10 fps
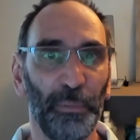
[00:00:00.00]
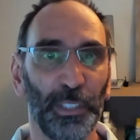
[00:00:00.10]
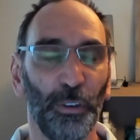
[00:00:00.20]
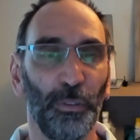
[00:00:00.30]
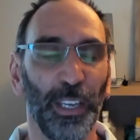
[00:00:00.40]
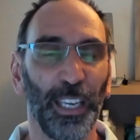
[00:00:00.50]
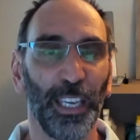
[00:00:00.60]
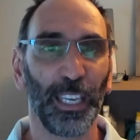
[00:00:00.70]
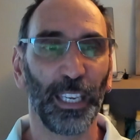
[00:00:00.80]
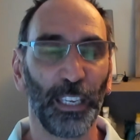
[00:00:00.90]
So
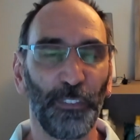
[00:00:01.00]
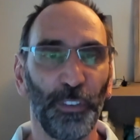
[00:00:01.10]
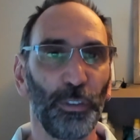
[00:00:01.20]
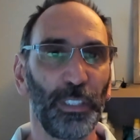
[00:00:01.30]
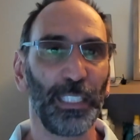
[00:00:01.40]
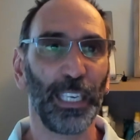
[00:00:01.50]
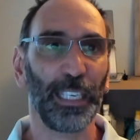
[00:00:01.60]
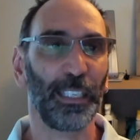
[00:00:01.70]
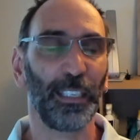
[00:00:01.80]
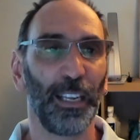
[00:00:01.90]
if you see
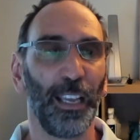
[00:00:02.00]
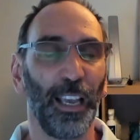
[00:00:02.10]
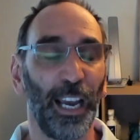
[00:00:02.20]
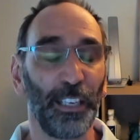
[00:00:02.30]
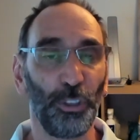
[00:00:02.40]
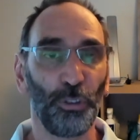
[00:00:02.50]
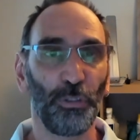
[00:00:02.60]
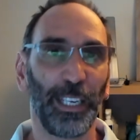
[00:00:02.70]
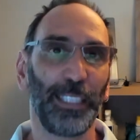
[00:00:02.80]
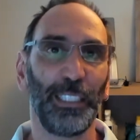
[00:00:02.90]
an
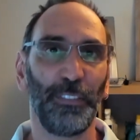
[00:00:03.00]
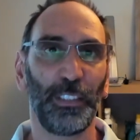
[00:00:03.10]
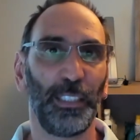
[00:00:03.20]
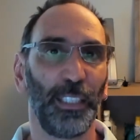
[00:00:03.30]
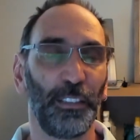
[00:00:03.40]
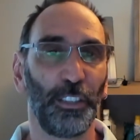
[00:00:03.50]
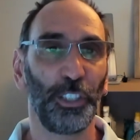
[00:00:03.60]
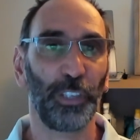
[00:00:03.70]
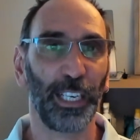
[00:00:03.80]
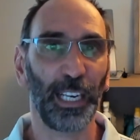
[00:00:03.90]
unusual activity under
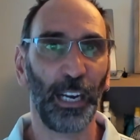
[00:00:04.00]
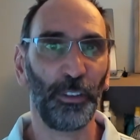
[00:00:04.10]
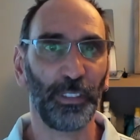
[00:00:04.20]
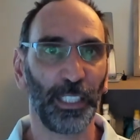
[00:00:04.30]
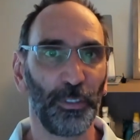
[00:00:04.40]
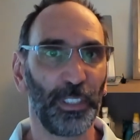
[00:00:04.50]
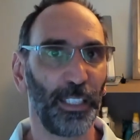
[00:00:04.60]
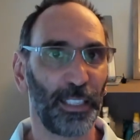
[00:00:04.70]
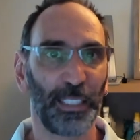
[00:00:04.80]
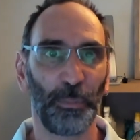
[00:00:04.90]
your account and you see
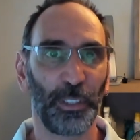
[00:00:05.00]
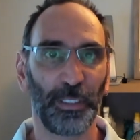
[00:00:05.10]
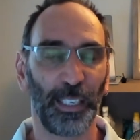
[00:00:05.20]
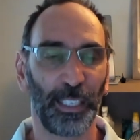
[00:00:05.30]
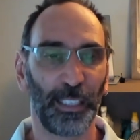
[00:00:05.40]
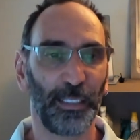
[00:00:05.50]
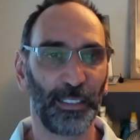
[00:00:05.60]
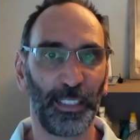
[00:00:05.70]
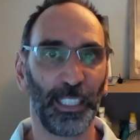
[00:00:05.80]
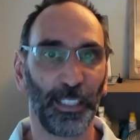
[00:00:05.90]
like someone is like
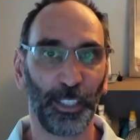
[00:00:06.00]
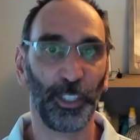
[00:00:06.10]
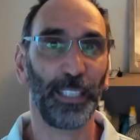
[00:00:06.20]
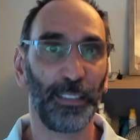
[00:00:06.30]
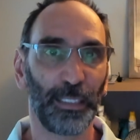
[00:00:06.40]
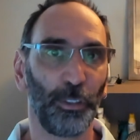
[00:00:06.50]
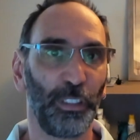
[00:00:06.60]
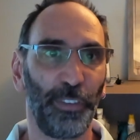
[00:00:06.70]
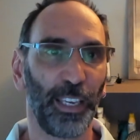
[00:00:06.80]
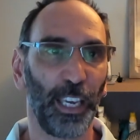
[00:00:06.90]
sending, you get this
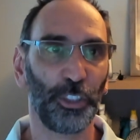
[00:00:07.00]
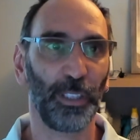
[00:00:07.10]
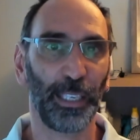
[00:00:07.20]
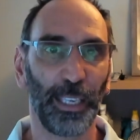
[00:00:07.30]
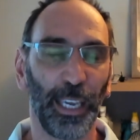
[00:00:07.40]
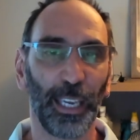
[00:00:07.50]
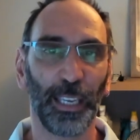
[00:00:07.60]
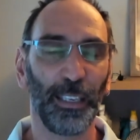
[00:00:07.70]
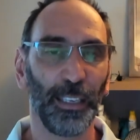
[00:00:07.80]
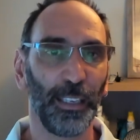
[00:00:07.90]
notification like,
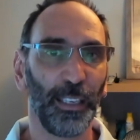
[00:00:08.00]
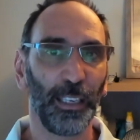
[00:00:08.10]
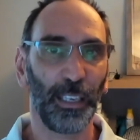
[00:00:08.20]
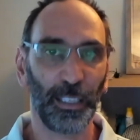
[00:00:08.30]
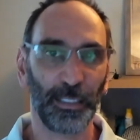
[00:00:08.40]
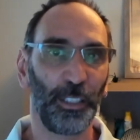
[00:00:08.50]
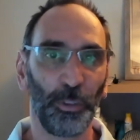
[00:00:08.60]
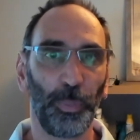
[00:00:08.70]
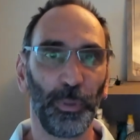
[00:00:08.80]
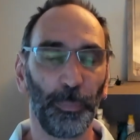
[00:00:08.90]
hey, here's a new
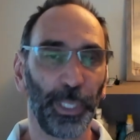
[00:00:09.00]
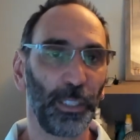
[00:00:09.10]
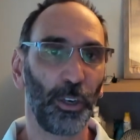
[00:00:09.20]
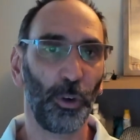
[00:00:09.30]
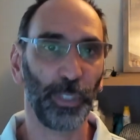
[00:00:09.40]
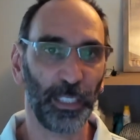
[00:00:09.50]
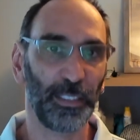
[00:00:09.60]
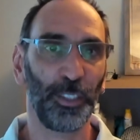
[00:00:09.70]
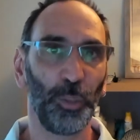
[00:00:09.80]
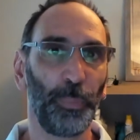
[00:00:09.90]
PIN code, here's
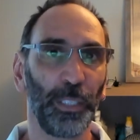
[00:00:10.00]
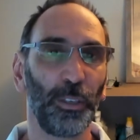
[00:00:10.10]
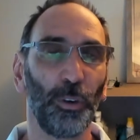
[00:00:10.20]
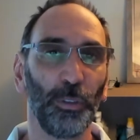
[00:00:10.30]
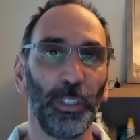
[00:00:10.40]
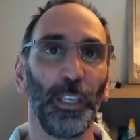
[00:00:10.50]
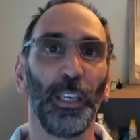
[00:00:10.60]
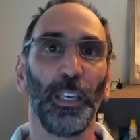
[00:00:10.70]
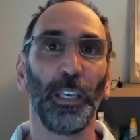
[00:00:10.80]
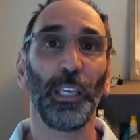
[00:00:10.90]
a new PIN code.
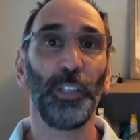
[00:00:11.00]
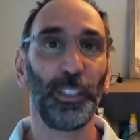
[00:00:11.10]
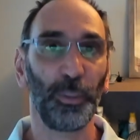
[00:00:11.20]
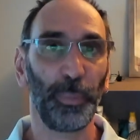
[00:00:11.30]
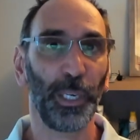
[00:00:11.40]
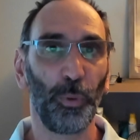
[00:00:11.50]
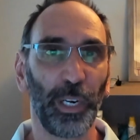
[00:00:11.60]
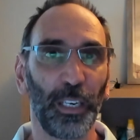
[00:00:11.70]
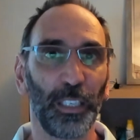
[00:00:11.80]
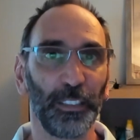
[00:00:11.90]
You need to be
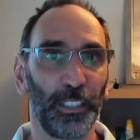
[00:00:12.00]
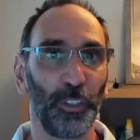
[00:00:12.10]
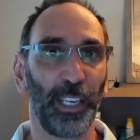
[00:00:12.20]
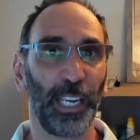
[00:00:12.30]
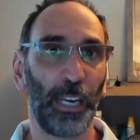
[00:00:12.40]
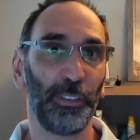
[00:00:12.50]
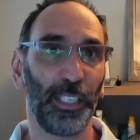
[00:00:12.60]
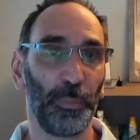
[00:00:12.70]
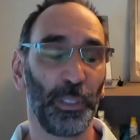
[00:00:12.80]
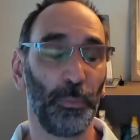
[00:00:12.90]
aware that your account has
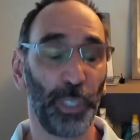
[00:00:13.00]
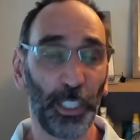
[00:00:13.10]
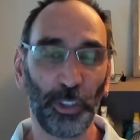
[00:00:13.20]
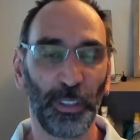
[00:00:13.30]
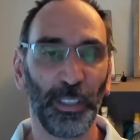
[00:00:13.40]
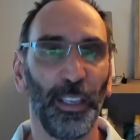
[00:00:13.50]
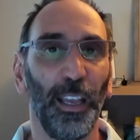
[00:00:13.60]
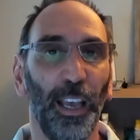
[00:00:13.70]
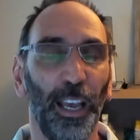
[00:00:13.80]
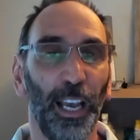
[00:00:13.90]
been breached.
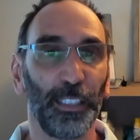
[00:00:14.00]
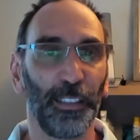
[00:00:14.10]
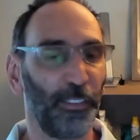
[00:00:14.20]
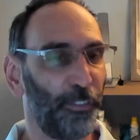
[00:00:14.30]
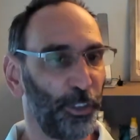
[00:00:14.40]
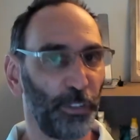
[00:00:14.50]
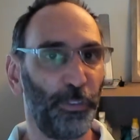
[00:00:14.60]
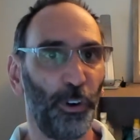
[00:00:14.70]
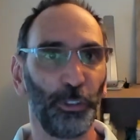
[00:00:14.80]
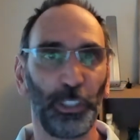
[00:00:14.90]
First of
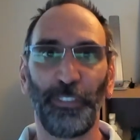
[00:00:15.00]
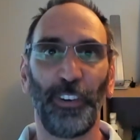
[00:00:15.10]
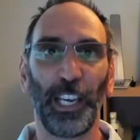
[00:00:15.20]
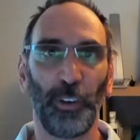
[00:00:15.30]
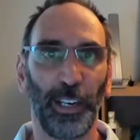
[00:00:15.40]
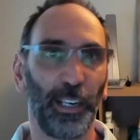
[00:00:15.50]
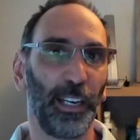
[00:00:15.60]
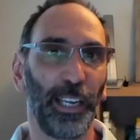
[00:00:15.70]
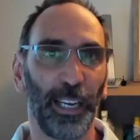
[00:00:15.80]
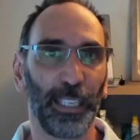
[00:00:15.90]
all, notify your
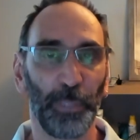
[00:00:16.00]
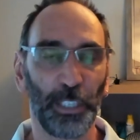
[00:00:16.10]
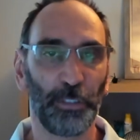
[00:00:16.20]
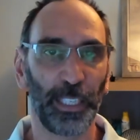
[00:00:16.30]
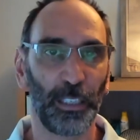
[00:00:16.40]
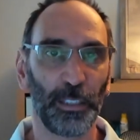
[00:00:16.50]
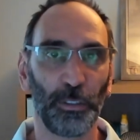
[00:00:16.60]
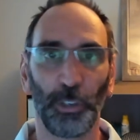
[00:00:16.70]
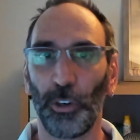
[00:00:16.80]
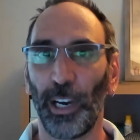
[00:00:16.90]
administrators
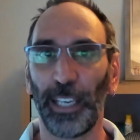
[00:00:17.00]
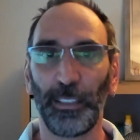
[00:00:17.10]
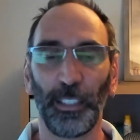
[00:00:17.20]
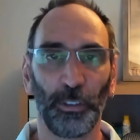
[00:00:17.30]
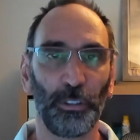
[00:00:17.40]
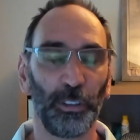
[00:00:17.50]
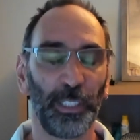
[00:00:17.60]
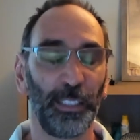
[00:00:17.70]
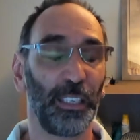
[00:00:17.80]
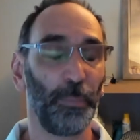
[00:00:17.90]
or your IT
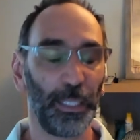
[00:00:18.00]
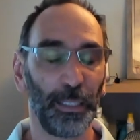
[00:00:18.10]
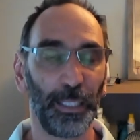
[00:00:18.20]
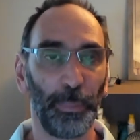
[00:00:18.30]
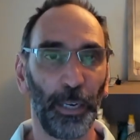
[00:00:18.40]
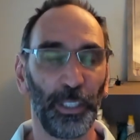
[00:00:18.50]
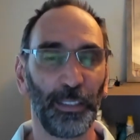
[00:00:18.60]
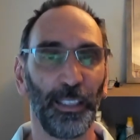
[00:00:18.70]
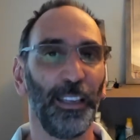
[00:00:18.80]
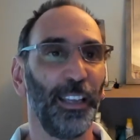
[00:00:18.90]
consultant immediately about
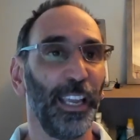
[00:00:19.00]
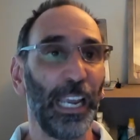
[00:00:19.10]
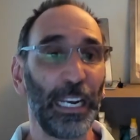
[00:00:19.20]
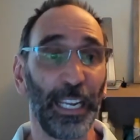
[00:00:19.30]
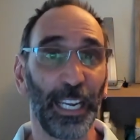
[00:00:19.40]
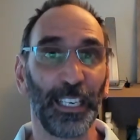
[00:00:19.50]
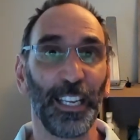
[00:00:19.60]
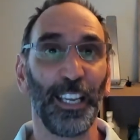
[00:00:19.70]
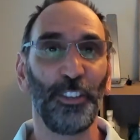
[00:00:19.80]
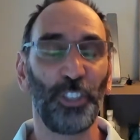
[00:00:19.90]
it, and then
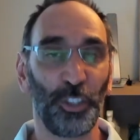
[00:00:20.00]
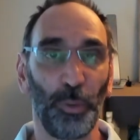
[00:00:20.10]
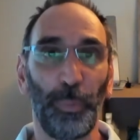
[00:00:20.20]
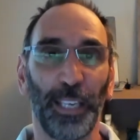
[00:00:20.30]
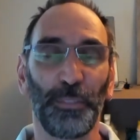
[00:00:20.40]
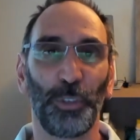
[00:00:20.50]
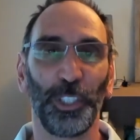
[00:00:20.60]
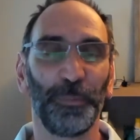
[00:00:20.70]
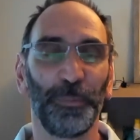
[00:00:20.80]
change your password.